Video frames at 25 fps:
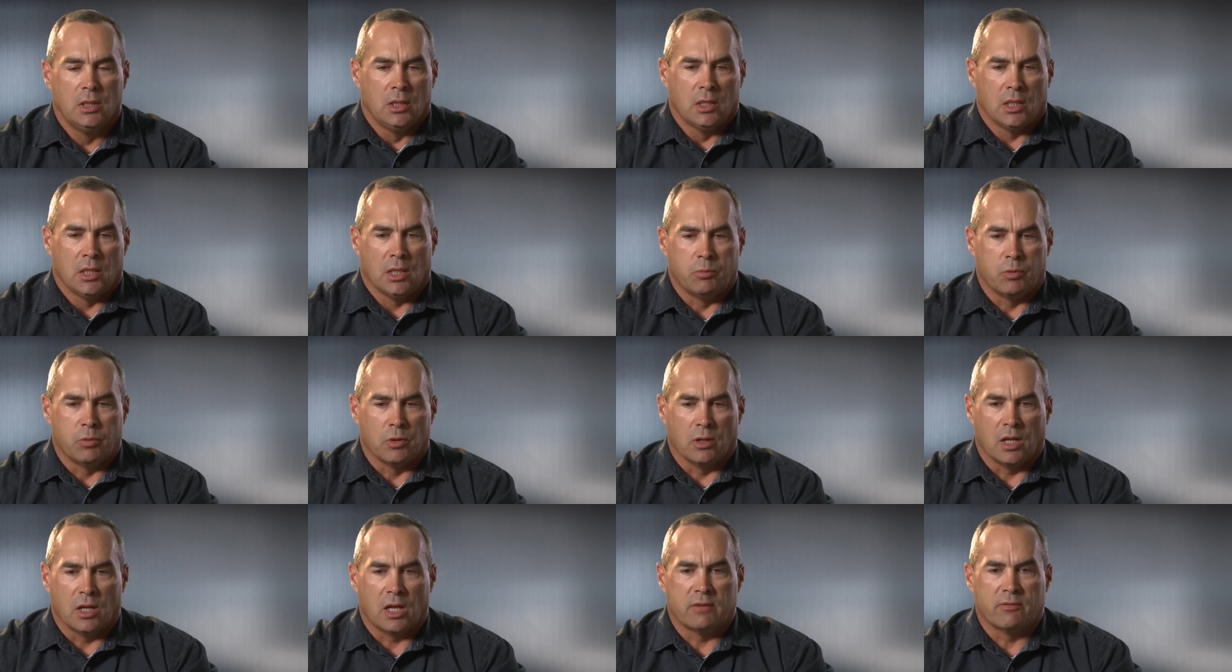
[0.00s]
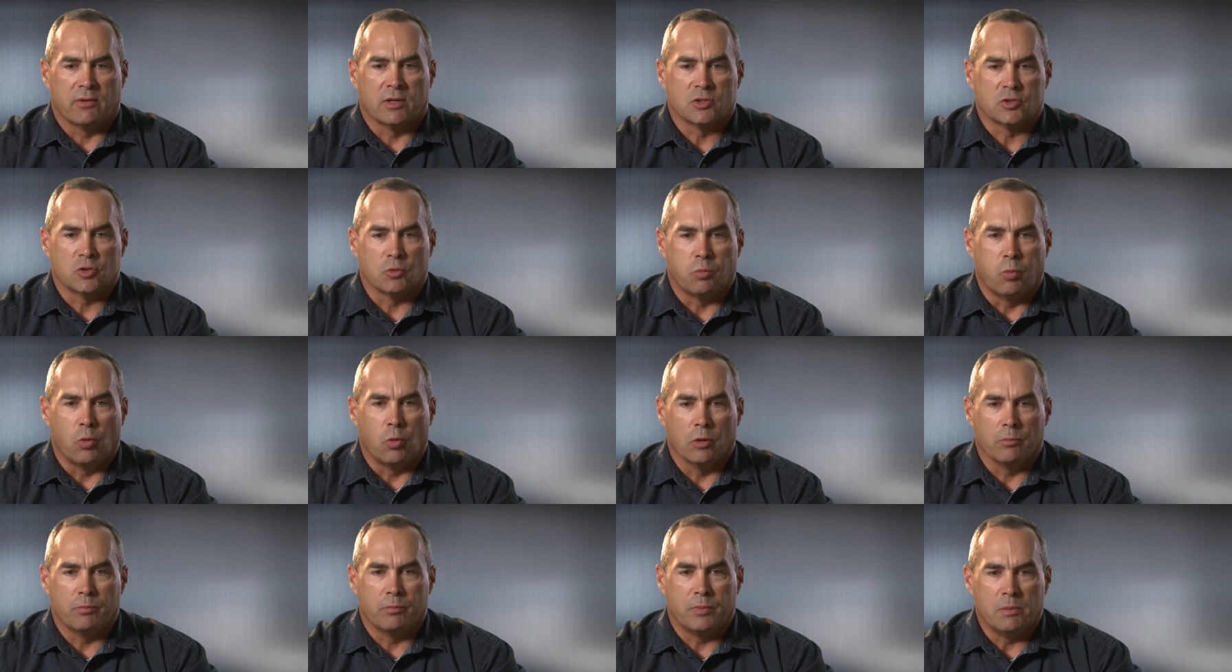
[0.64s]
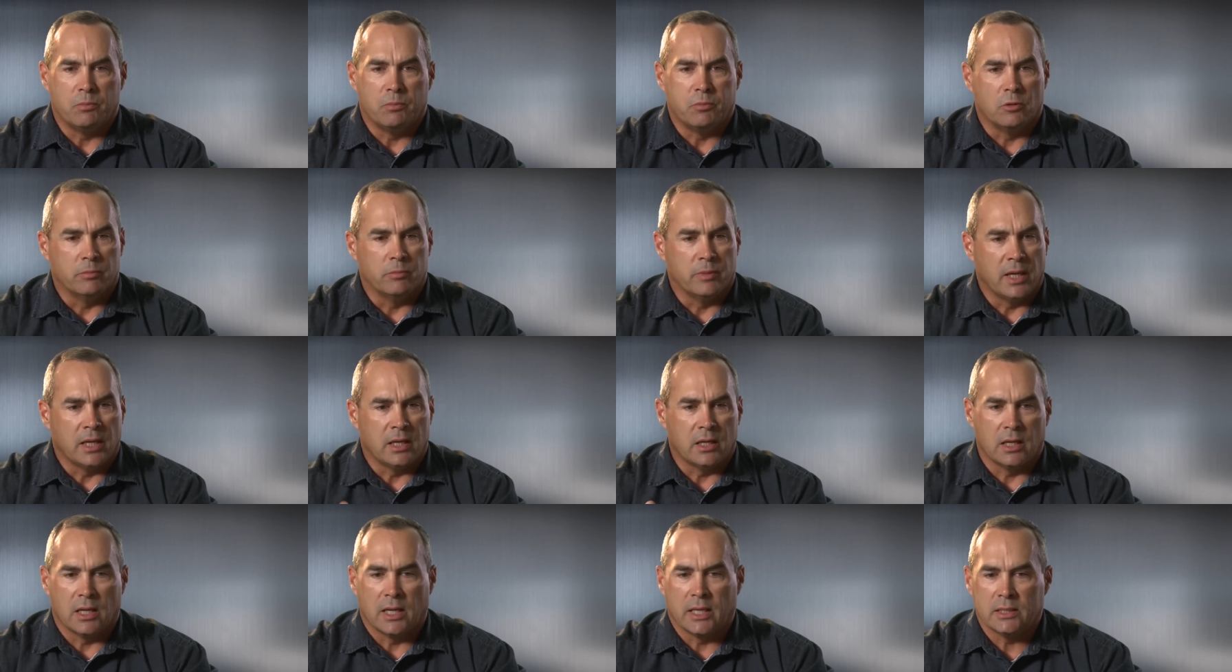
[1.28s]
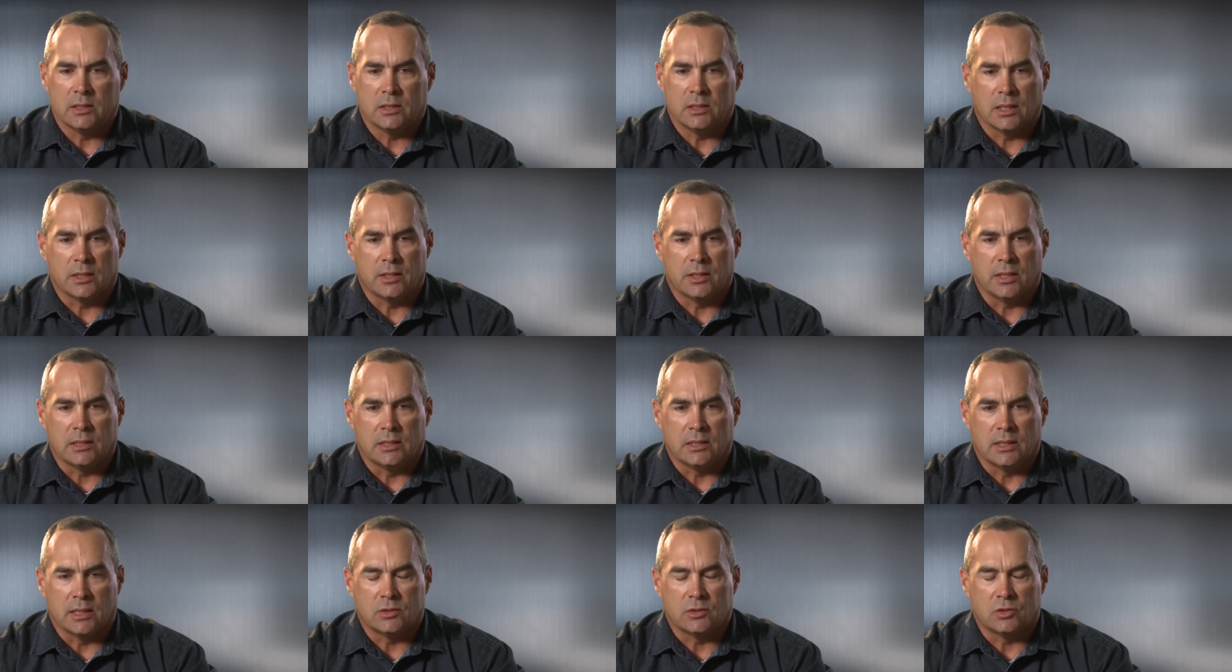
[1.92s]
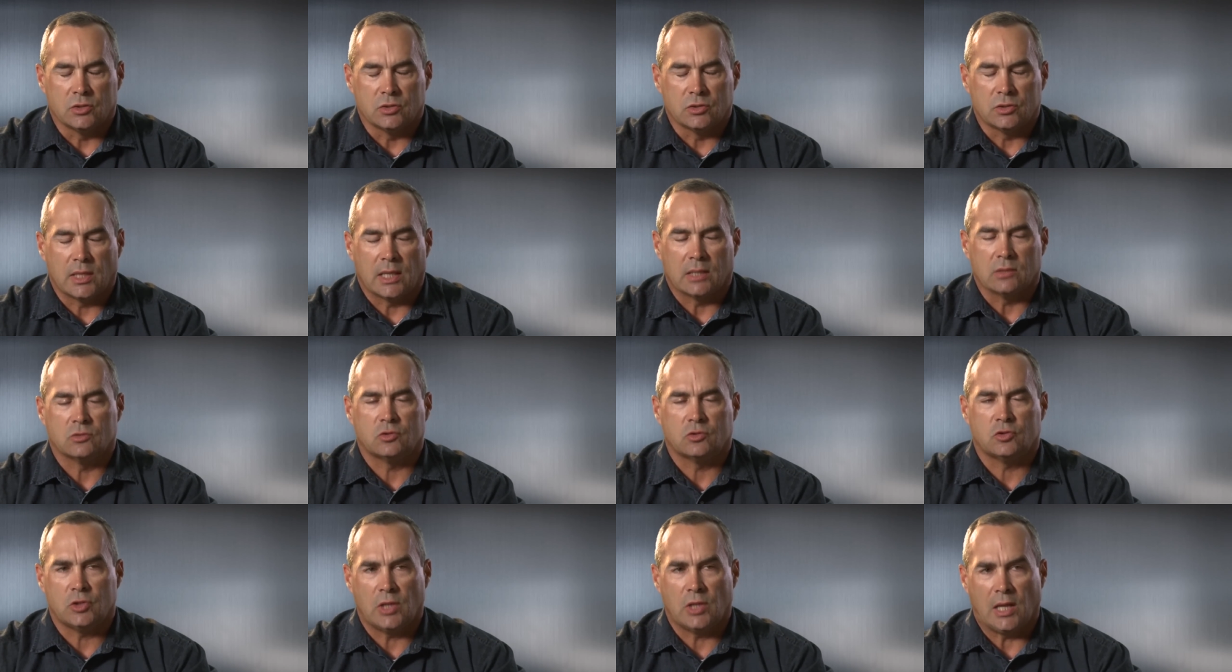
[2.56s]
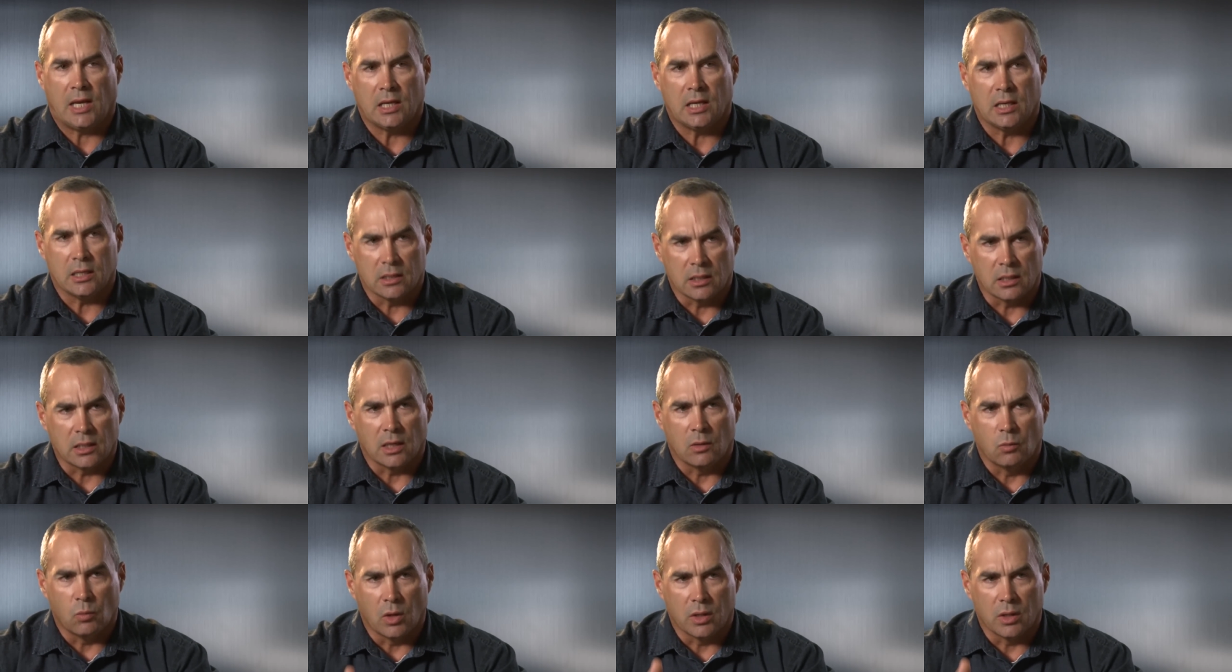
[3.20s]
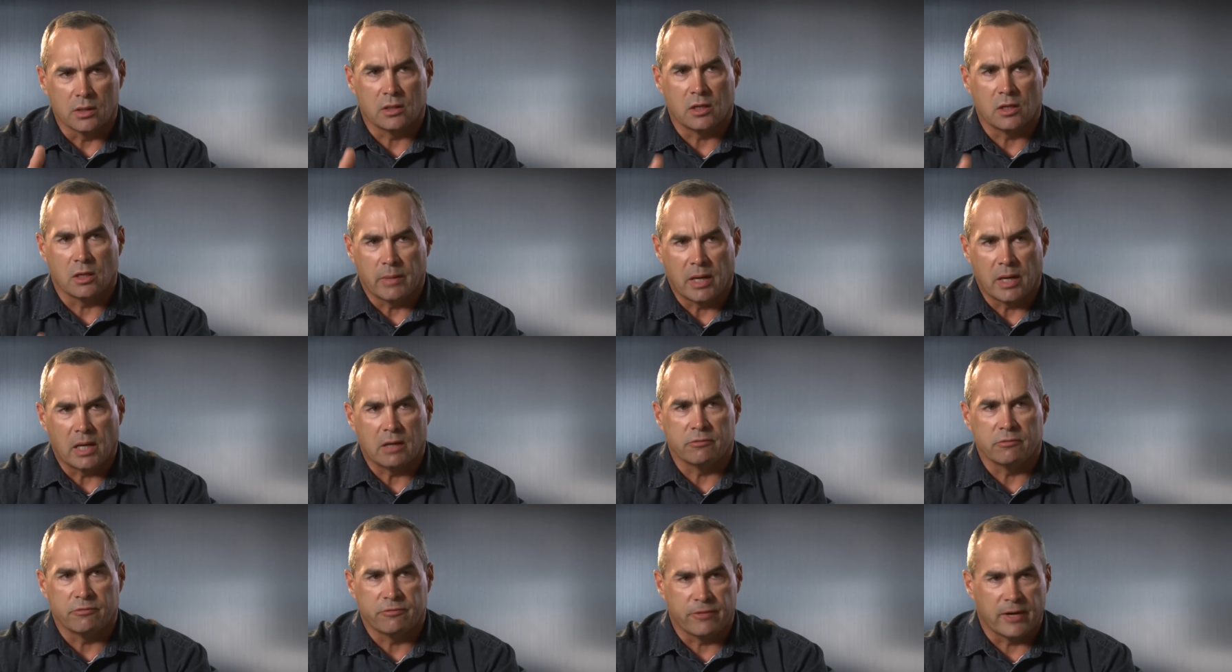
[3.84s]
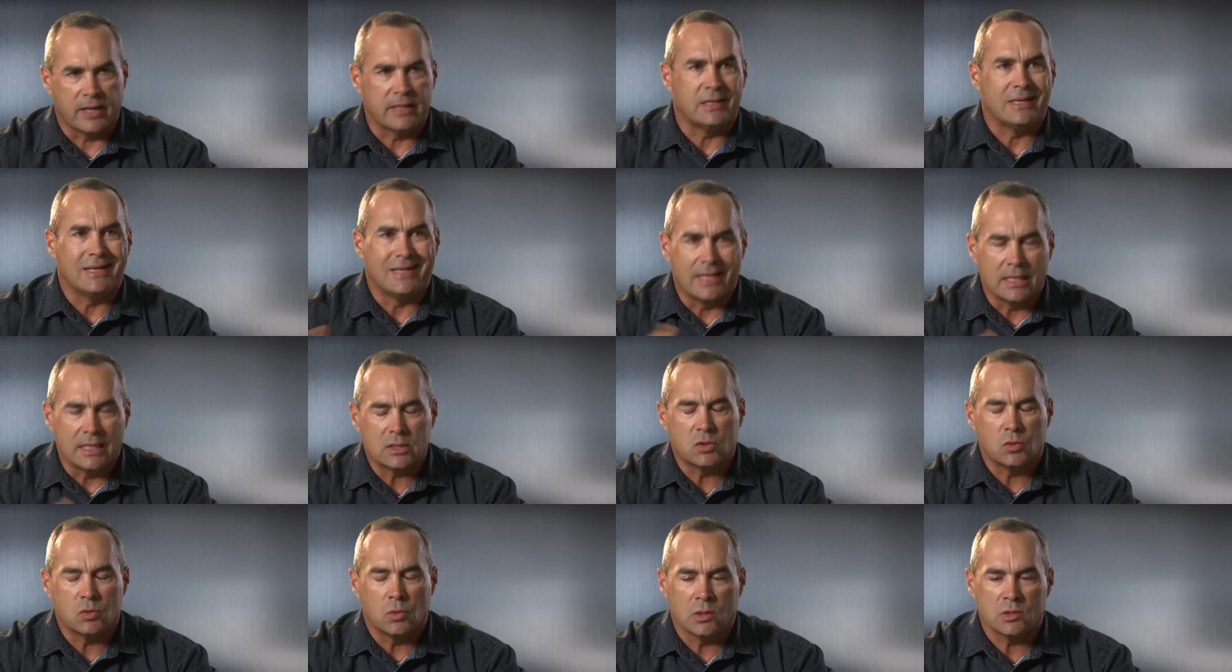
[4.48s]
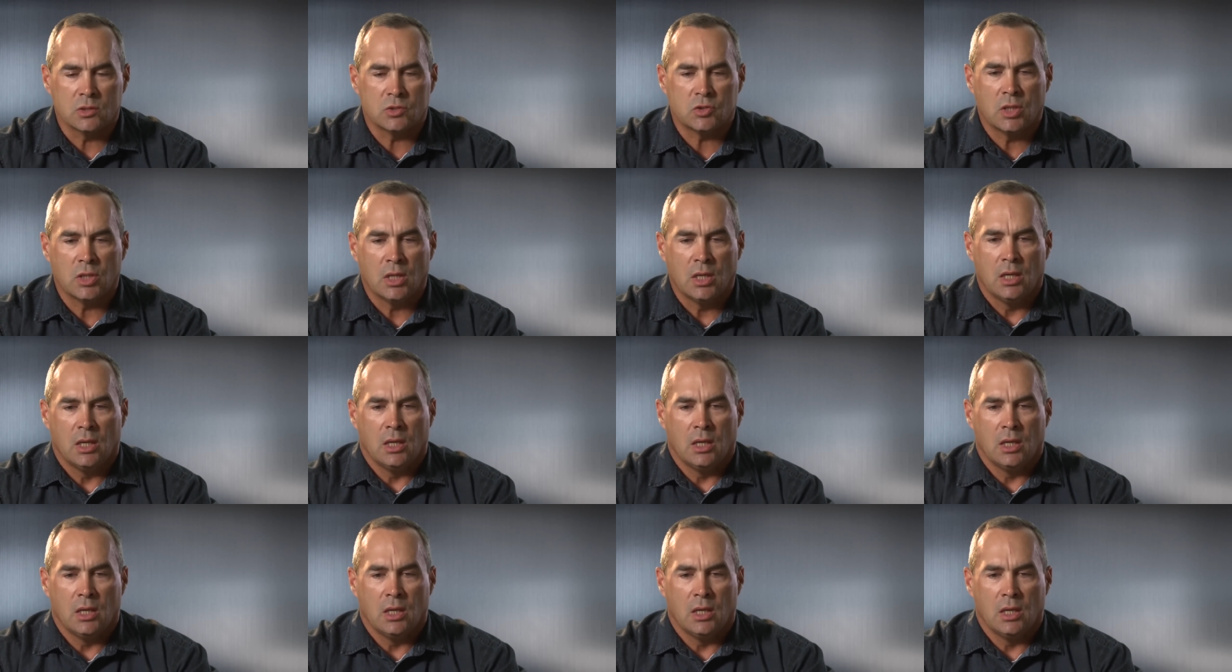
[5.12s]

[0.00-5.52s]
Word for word: They put a lot of our support people, man, and I think that's just outstanding that they wanted to come out and fight to get to us.